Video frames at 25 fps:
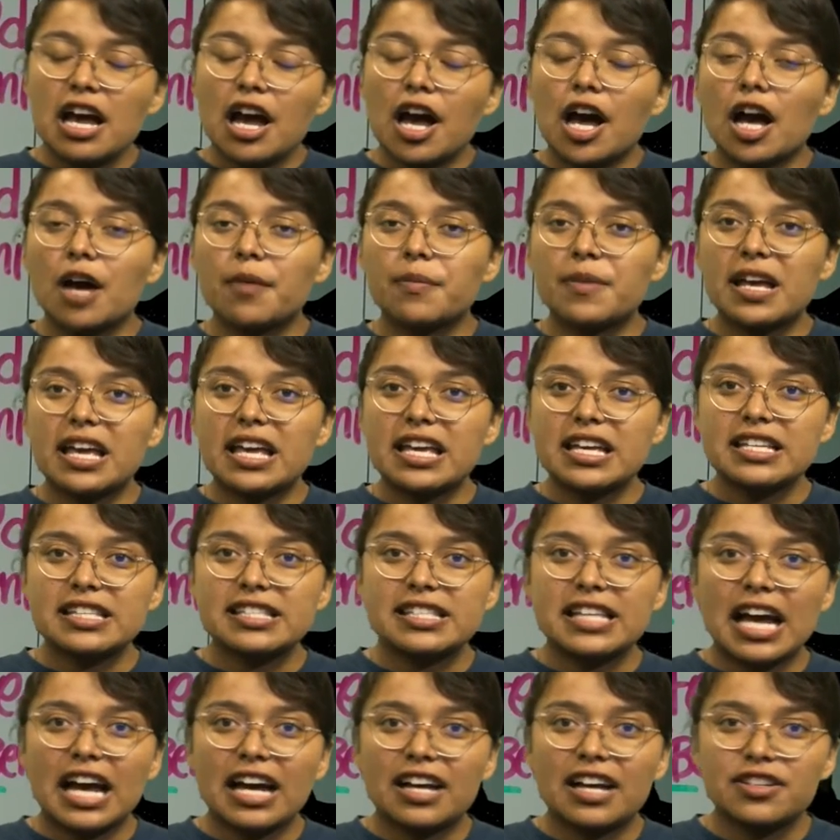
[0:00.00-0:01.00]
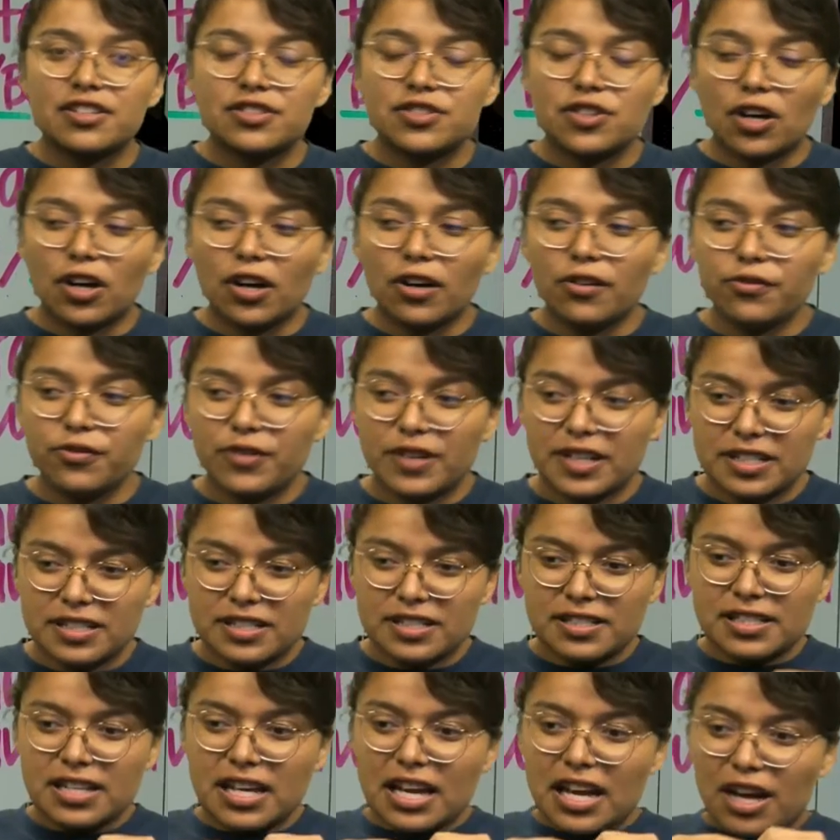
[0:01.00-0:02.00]
um, is that
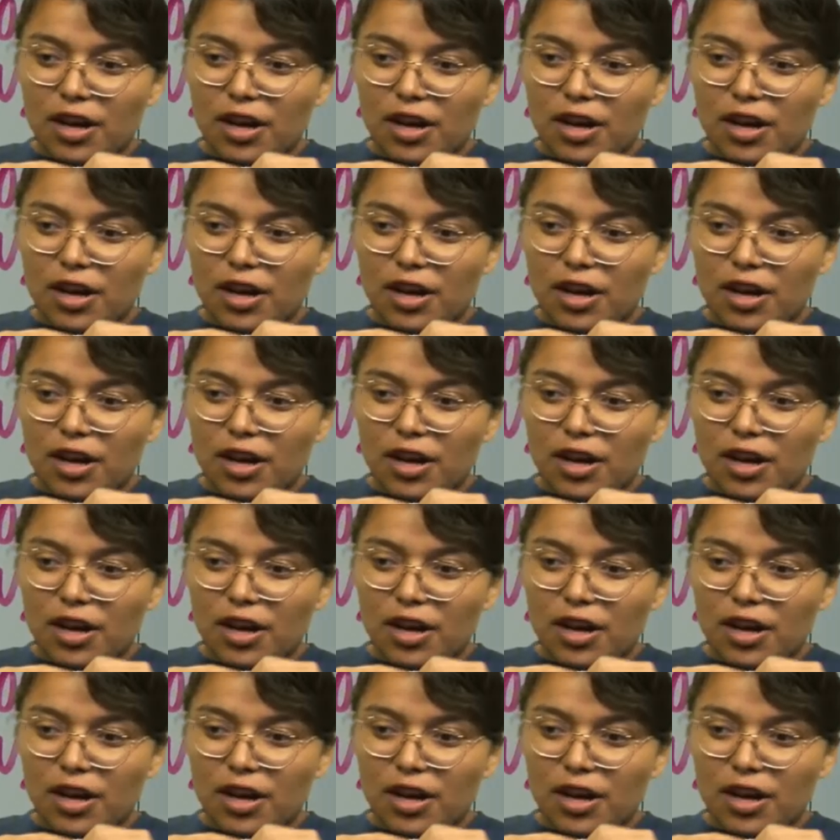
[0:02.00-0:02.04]
dolphins,